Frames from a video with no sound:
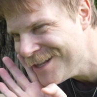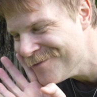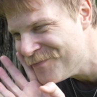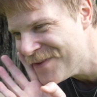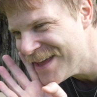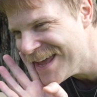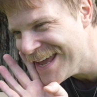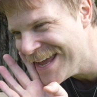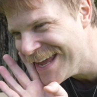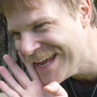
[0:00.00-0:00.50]

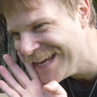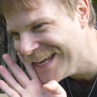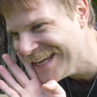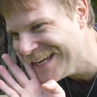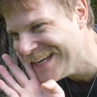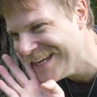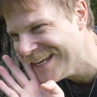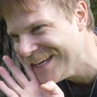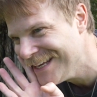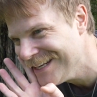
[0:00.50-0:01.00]

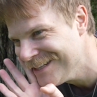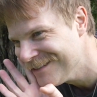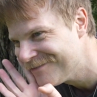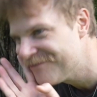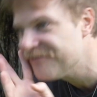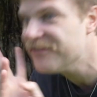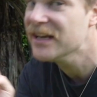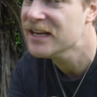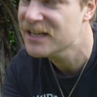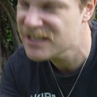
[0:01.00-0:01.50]
be.
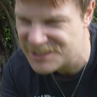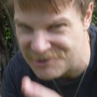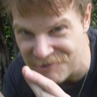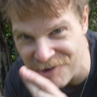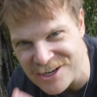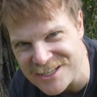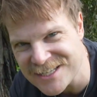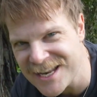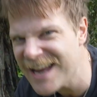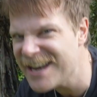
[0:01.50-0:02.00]
Fingers
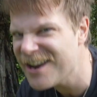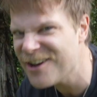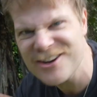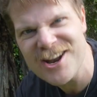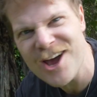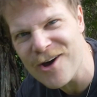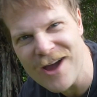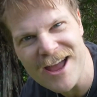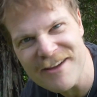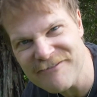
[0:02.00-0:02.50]
crossed, I don't
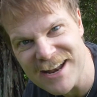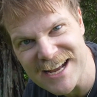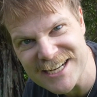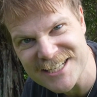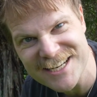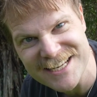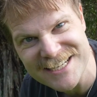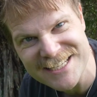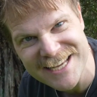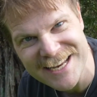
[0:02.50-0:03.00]
know, I haven't
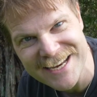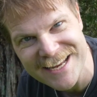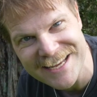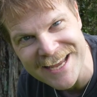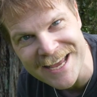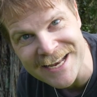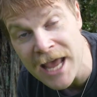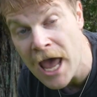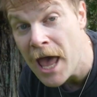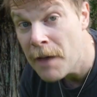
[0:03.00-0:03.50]
actually seen it
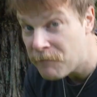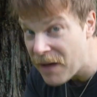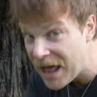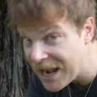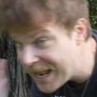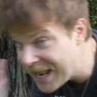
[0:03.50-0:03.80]
yet. But